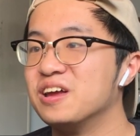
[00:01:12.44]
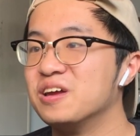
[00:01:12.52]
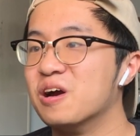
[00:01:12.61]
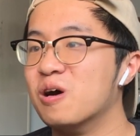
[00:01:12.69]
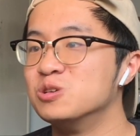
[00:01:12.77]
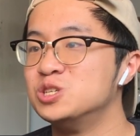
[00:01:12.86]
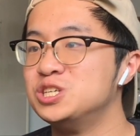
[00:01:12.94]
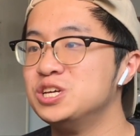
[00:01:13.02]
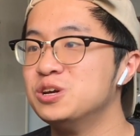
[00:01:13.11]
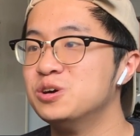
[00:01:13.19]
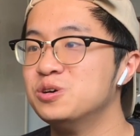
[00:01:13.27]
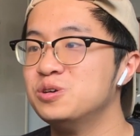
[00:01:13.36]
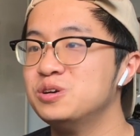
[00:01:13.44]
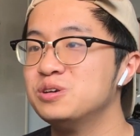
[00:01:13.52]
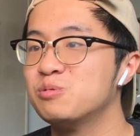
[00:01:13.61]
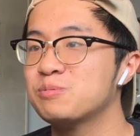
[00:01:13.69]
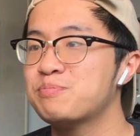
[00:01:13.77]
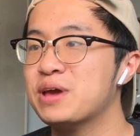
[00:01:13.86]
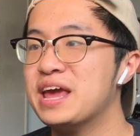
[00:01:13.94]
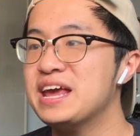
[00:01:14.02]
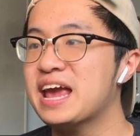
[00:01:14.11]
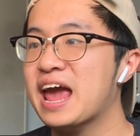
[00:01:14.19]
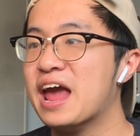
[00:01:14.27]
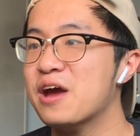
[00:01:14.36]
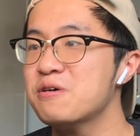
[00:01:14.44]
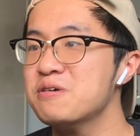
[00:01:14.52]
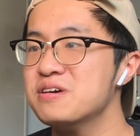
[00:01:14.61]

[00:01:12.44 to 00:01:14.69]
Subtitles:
Yo, Jesus, the pink hair?